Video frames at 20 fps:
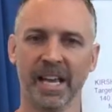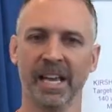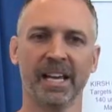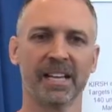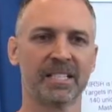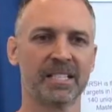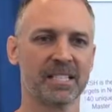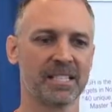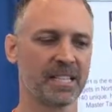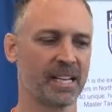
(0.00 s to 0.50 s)

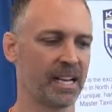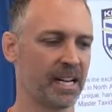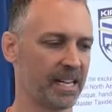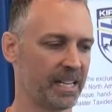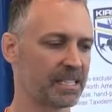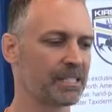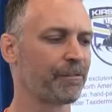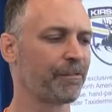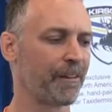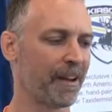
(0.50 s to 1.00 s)
It's
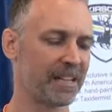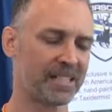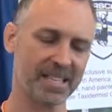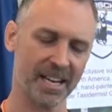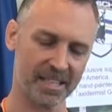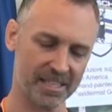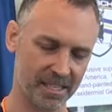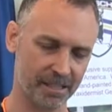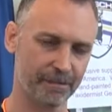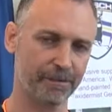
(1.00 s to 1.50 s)
a
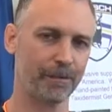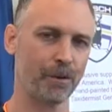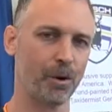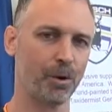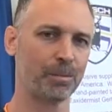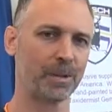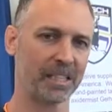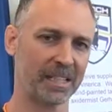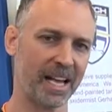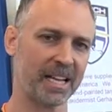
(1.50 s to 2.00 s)
fantastic
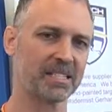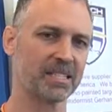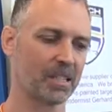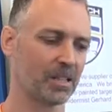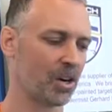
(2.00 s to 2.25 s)
foam that lasts